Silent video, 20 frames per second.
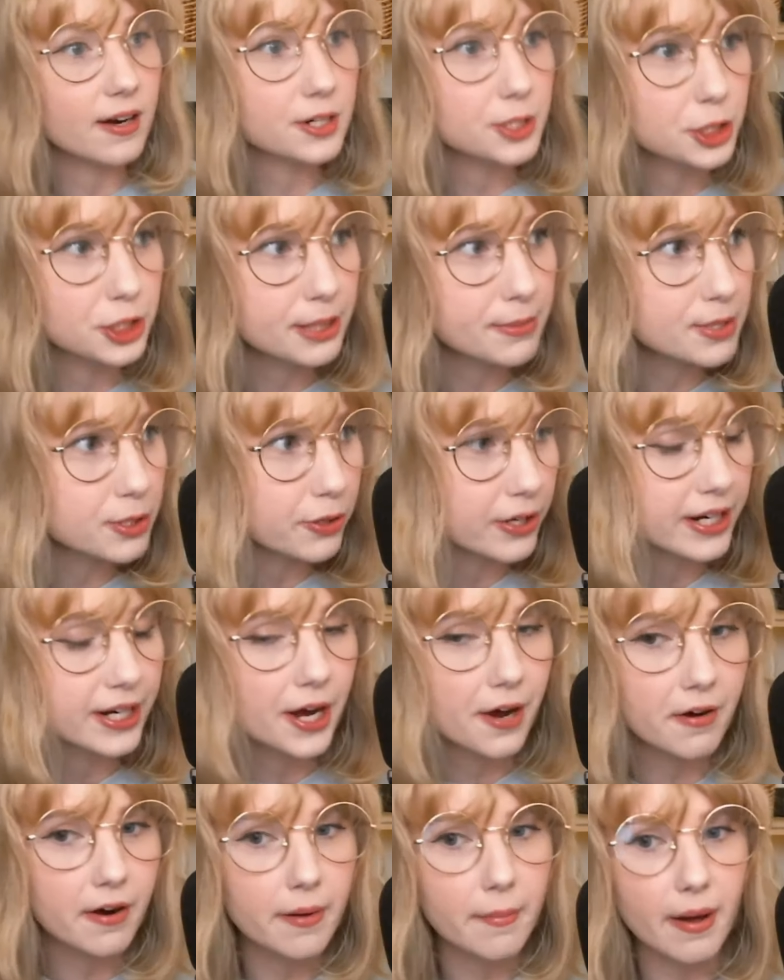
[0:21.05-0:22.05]
Streamers already
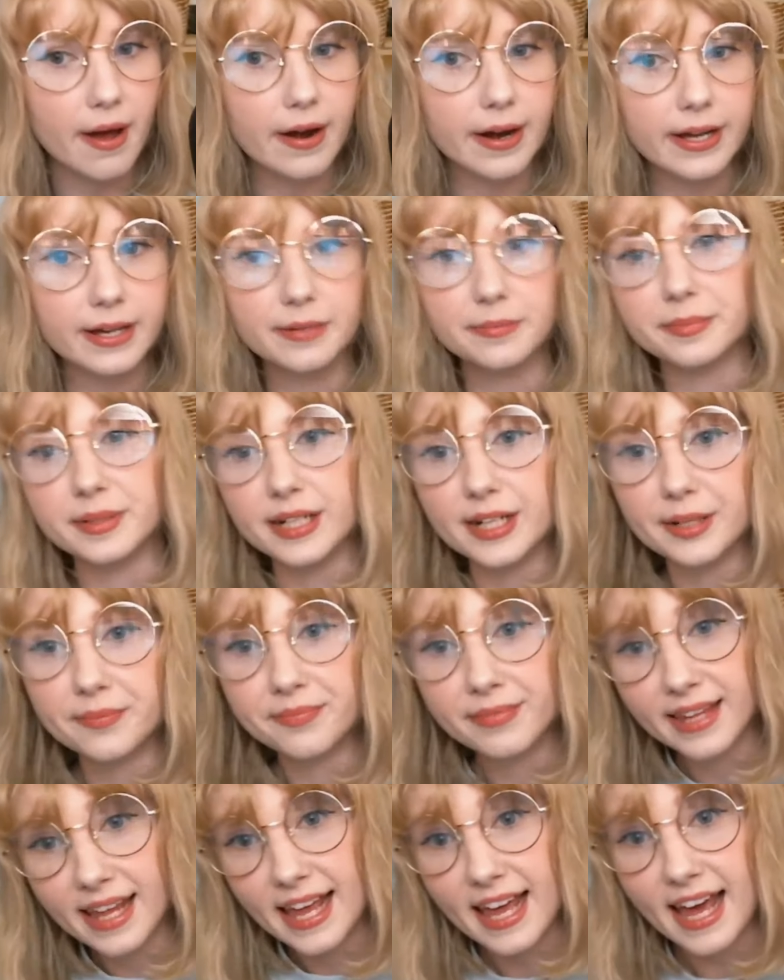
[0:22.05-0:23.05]
known about it, but
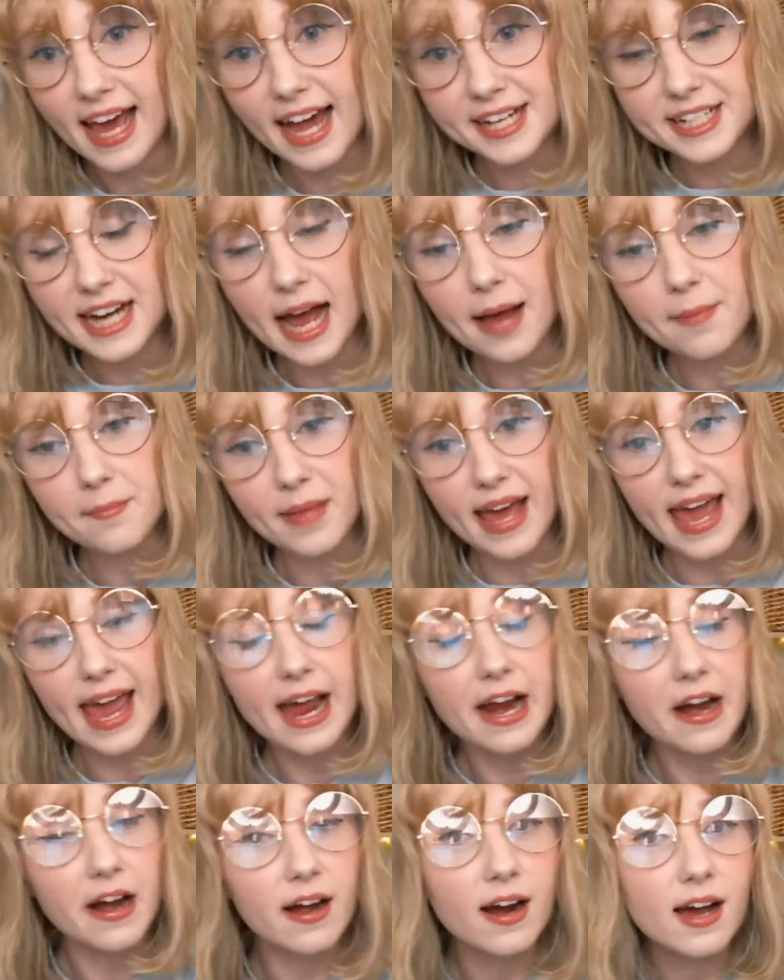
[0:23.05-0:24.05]
I chopped my
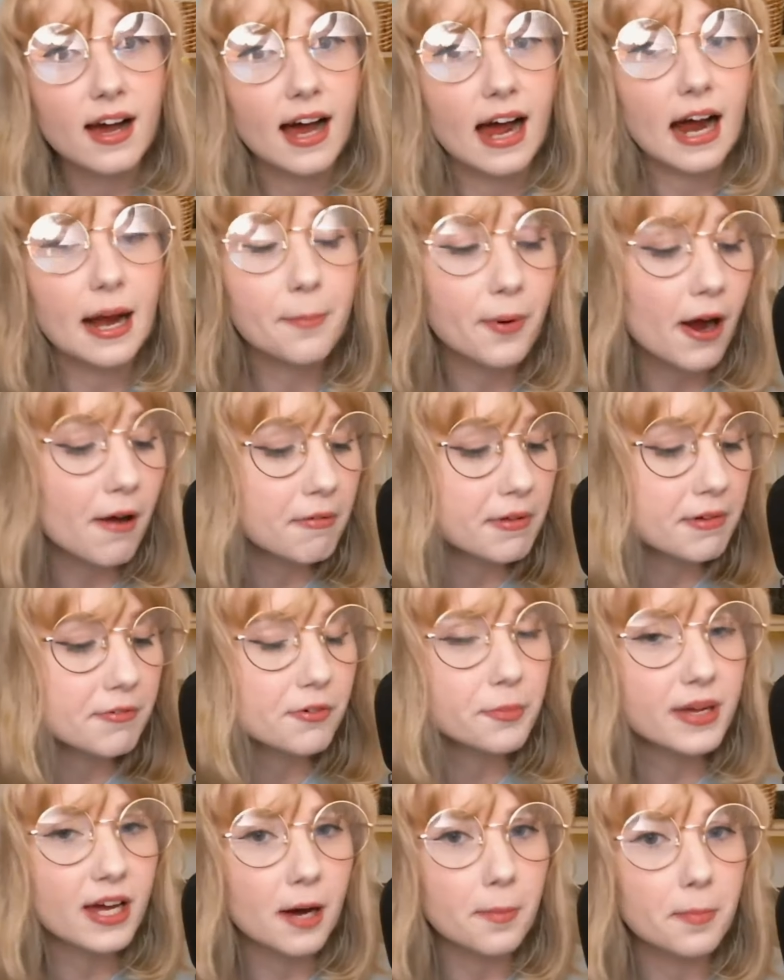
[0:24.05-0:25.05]
hair. I probably will
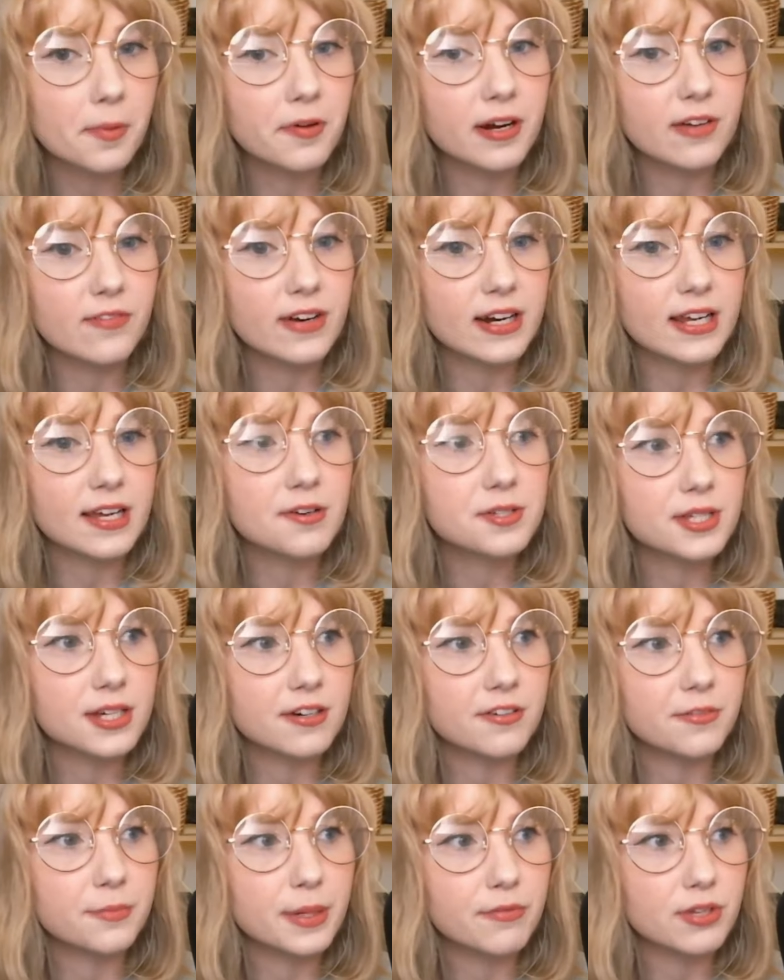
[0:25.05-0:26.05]
be uploading videos
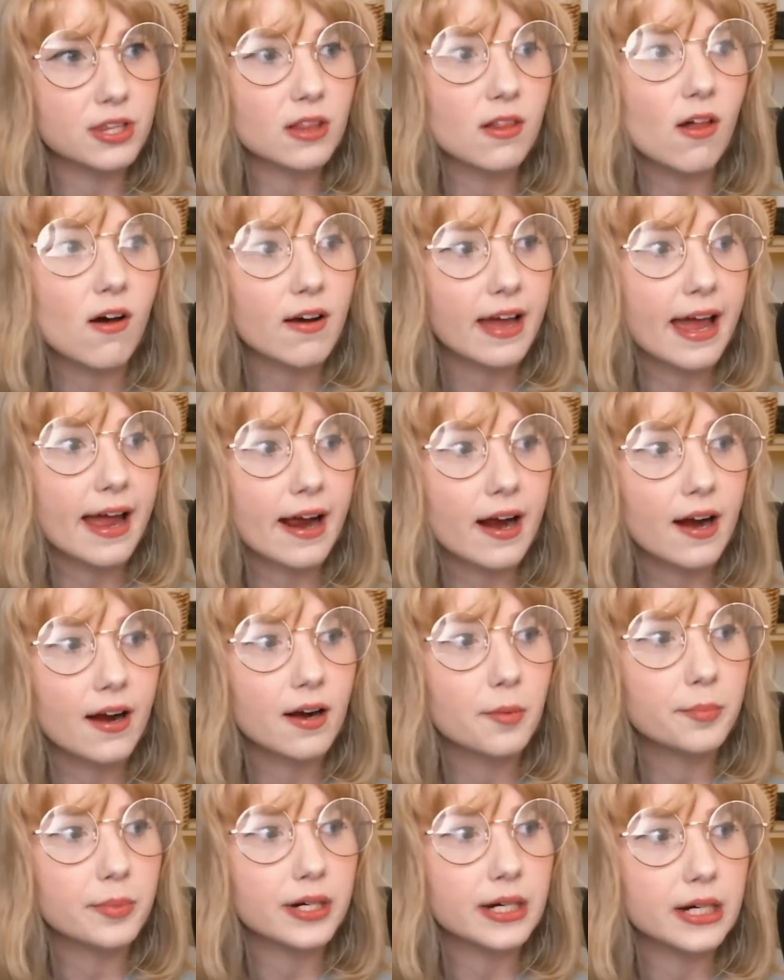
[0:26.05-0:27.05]
of me with long hair,
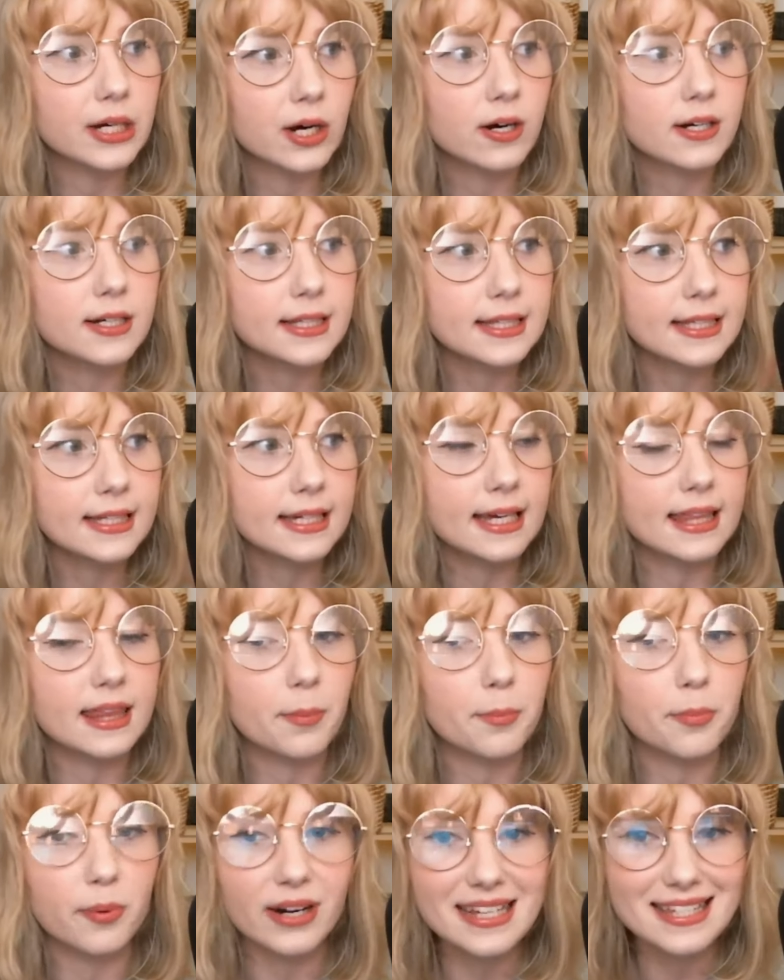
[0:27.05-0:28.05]
but currently, in the
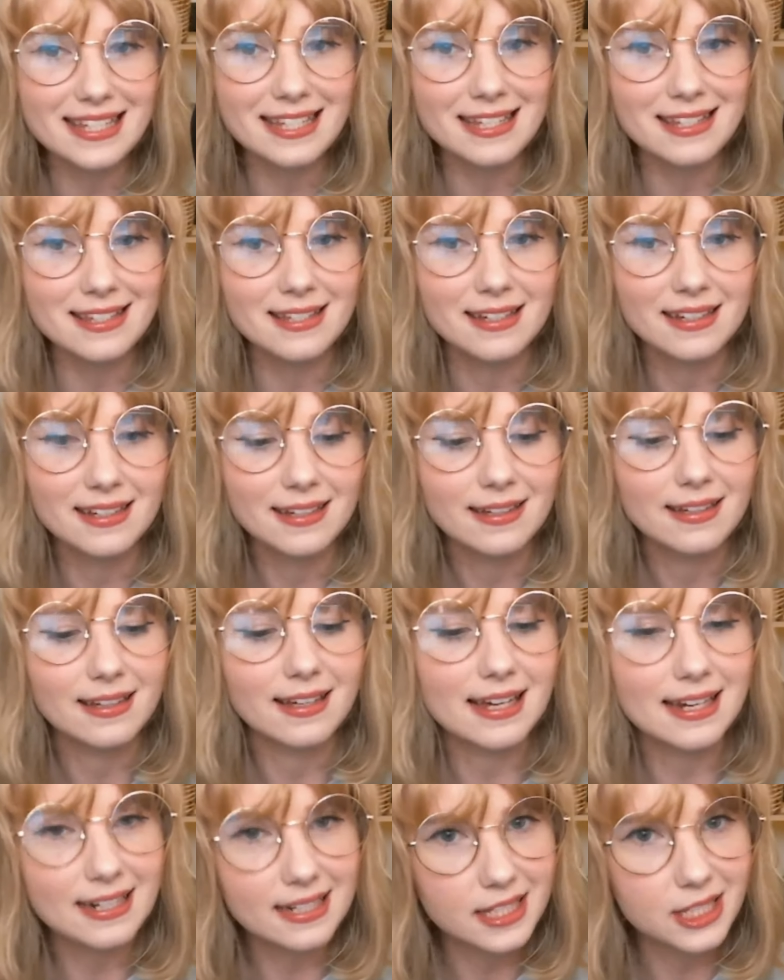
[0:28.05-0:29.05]
present,
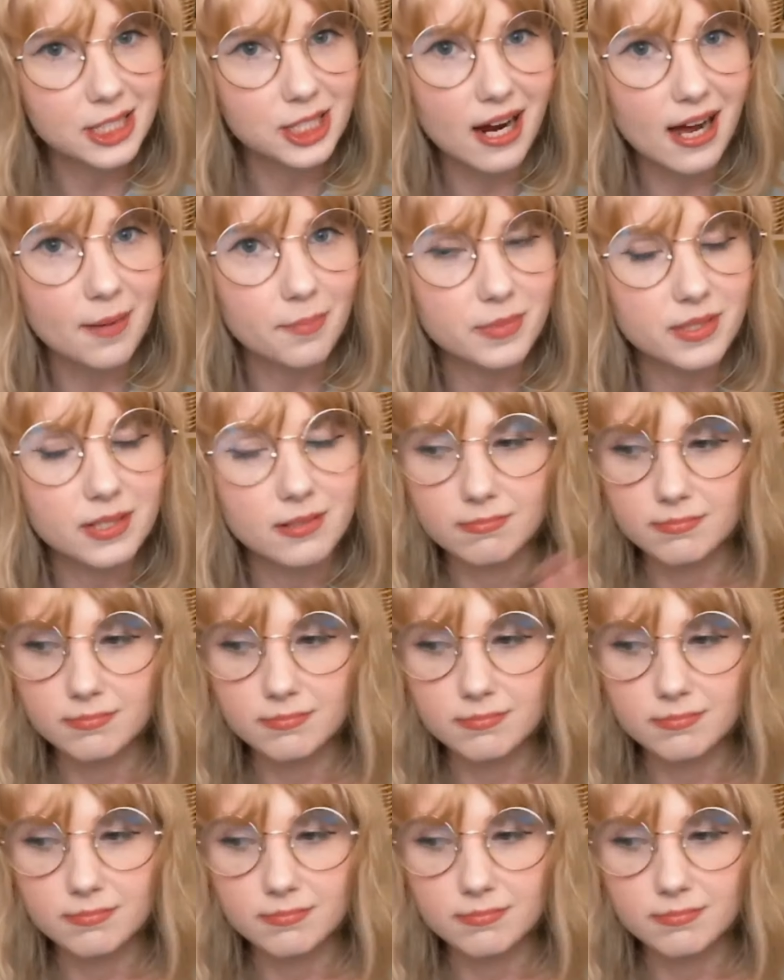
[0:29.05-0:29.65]
it is chopped.